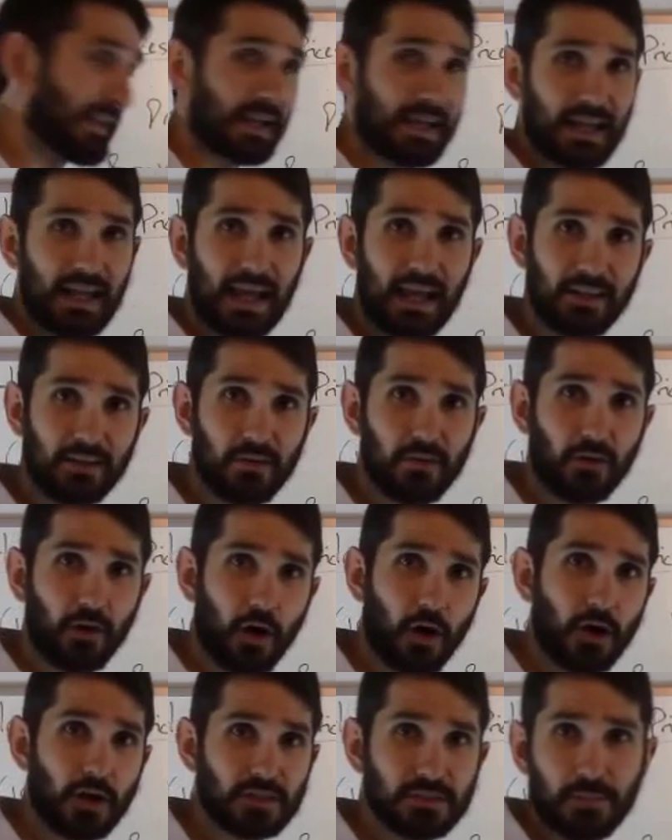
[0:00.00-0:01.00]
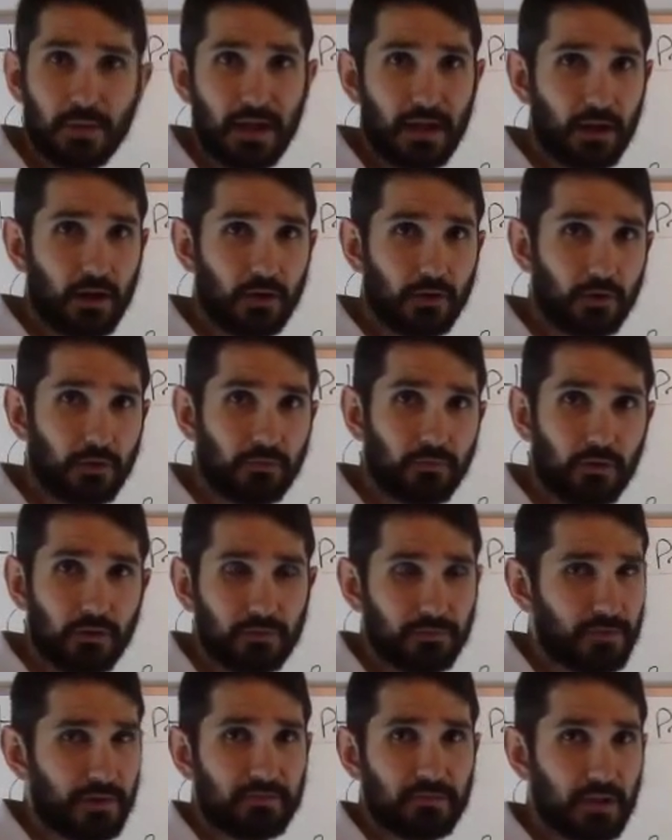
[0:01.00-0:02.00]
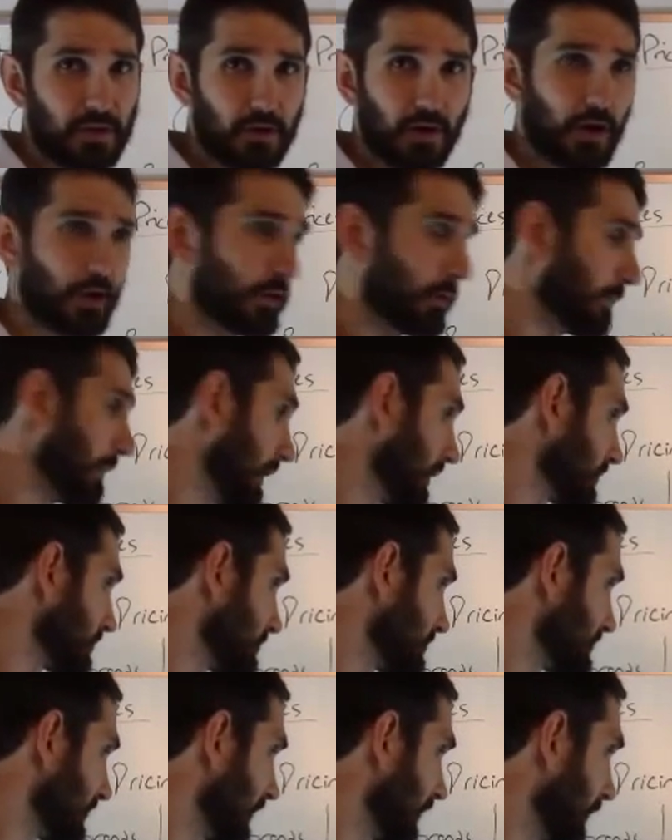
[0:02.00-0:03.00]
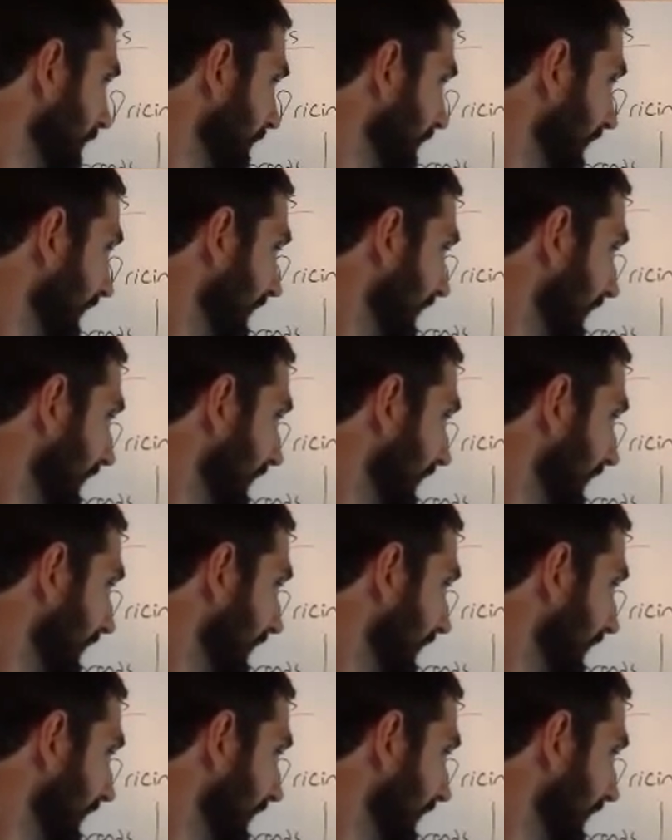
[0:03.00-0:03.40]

that can add to the cost by 150 to 100 bucks or so.